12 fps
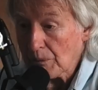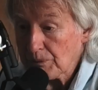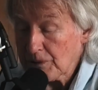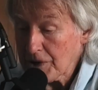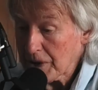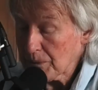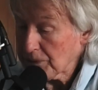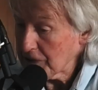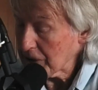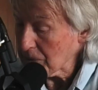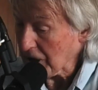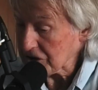You, pretty
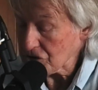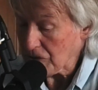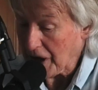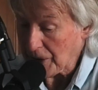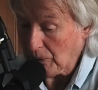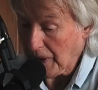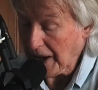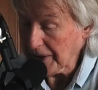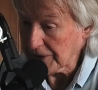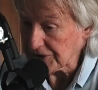pretty much straight away.